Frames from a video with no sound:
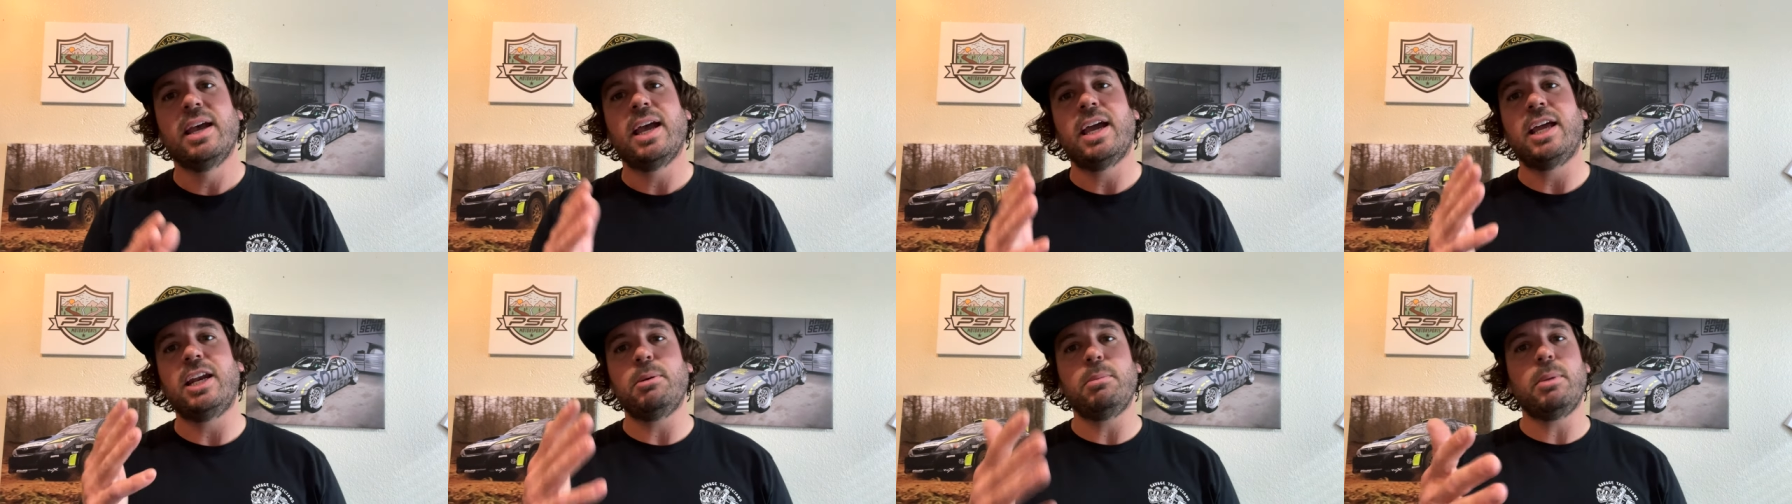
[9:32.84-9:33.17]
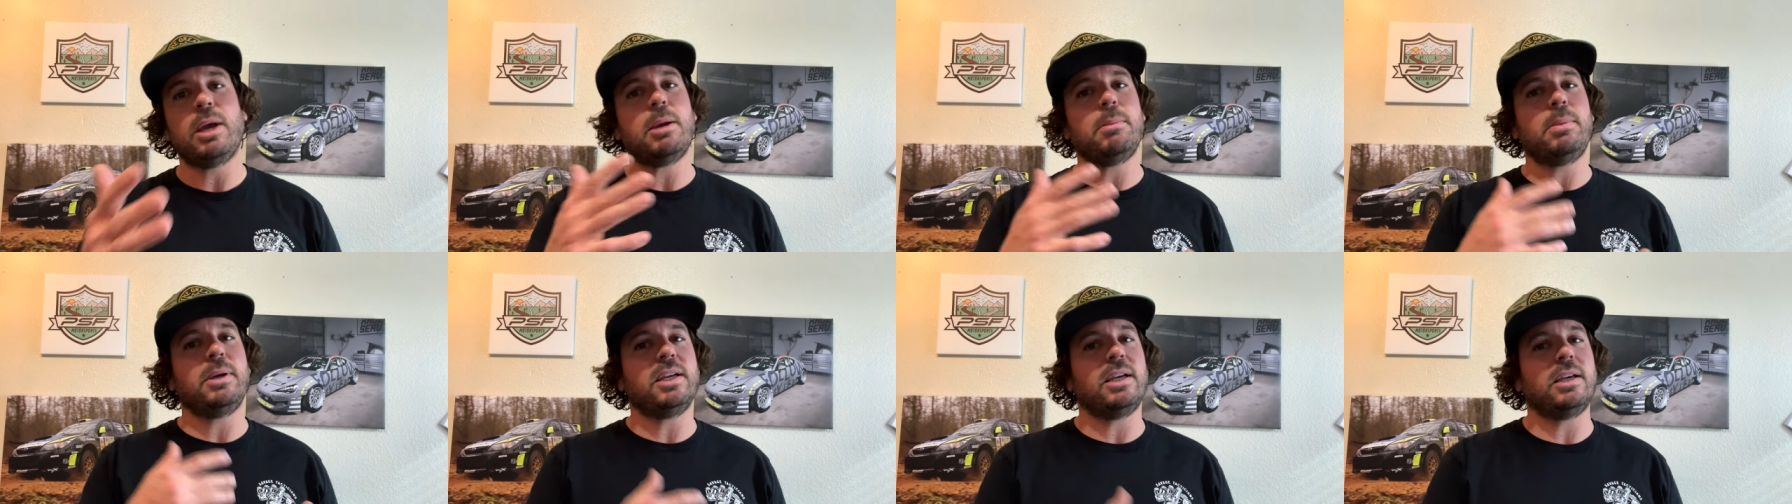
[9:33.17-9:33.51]
and it
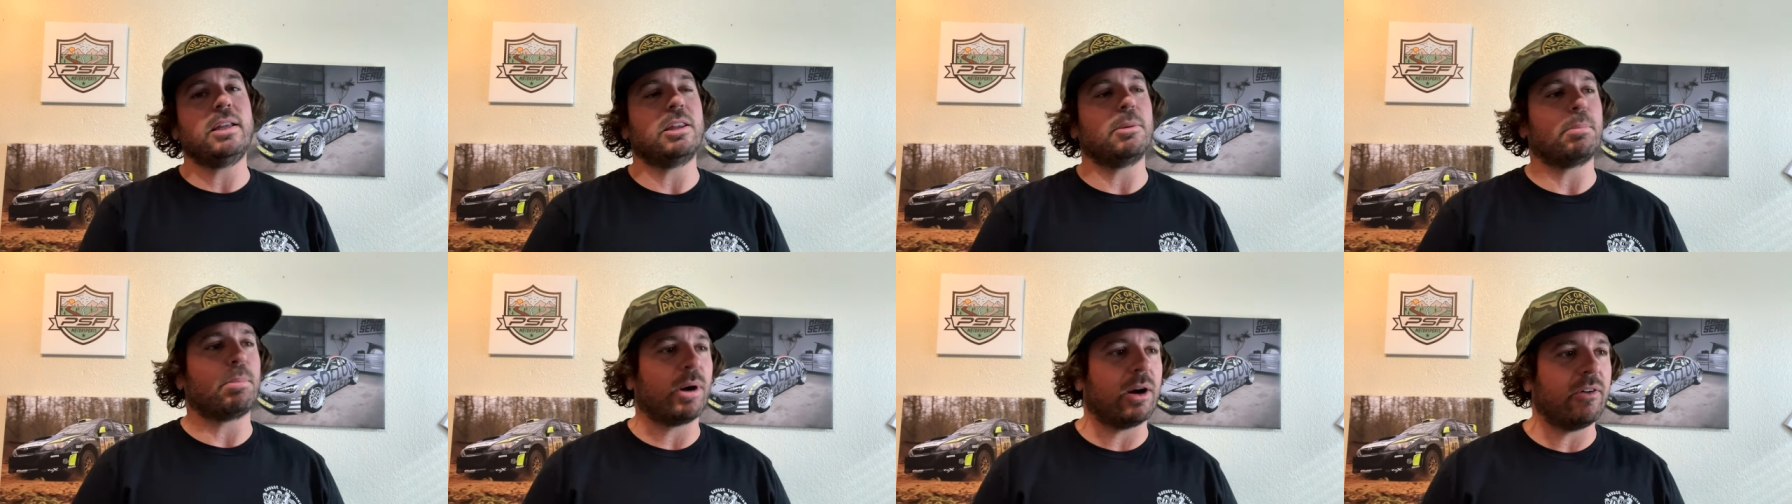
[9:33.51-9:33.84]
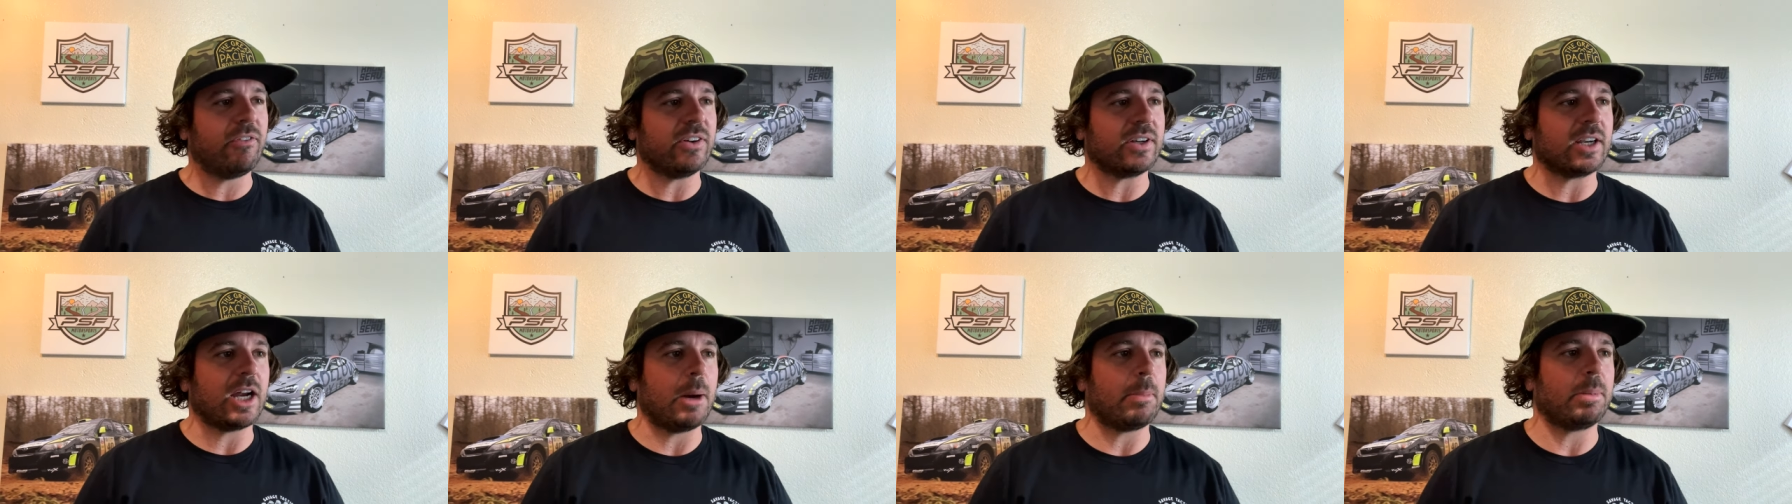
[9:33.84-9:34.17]
may be the
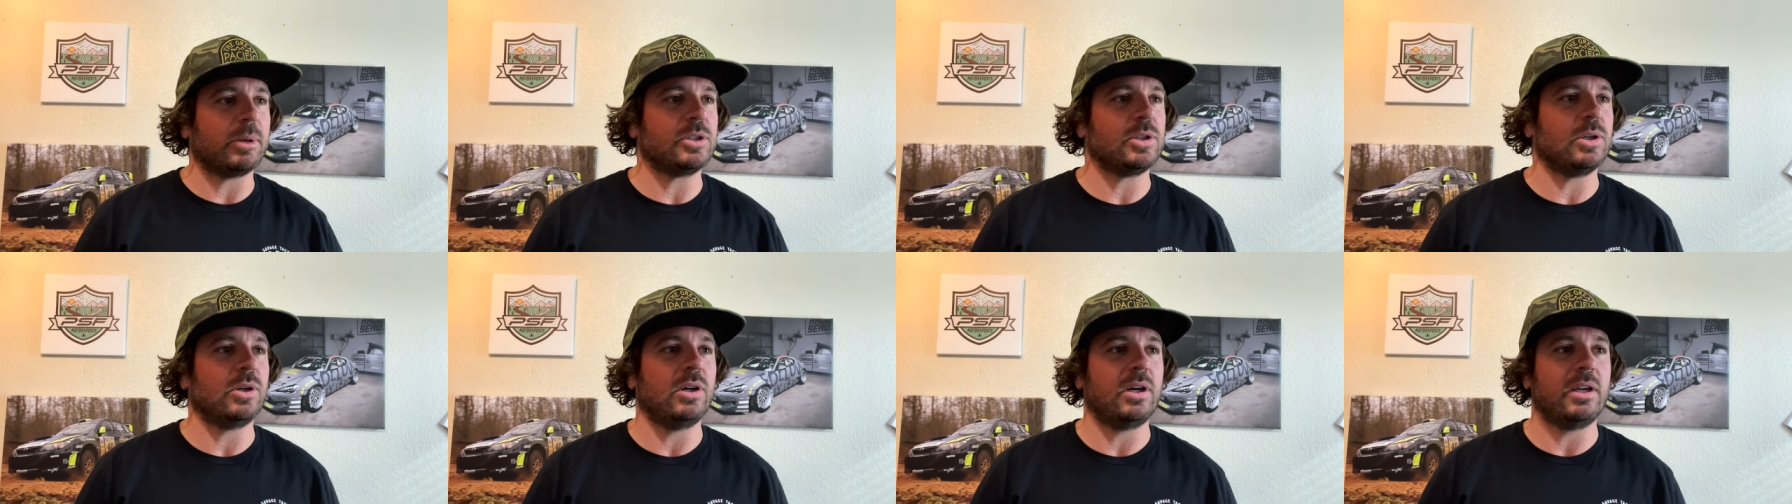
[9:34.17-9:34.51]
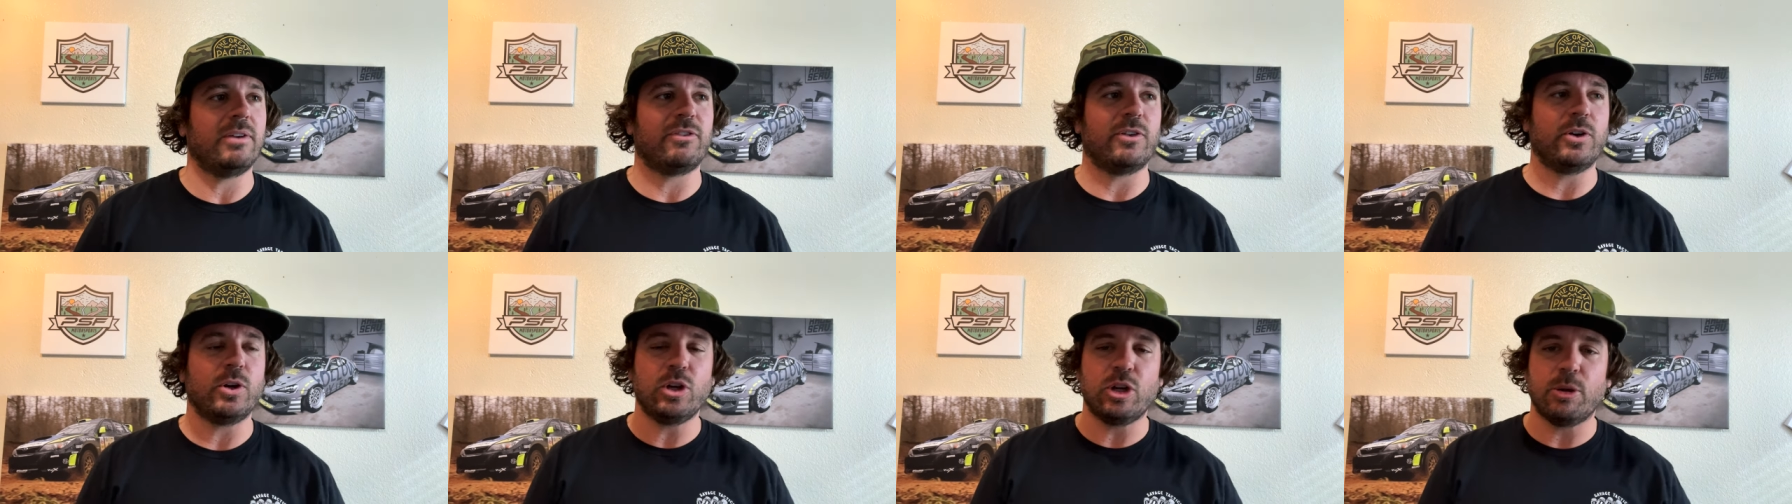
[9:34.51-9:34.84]
perfect
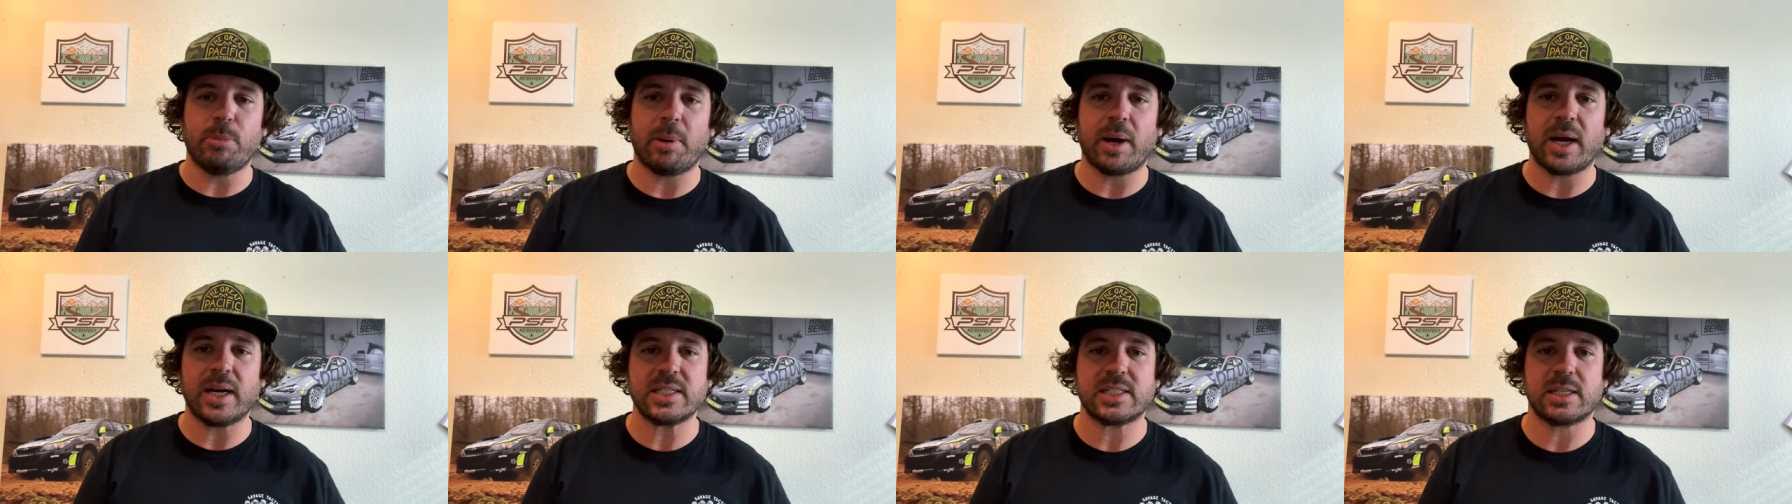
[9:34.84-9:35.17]
opportunity for you to buy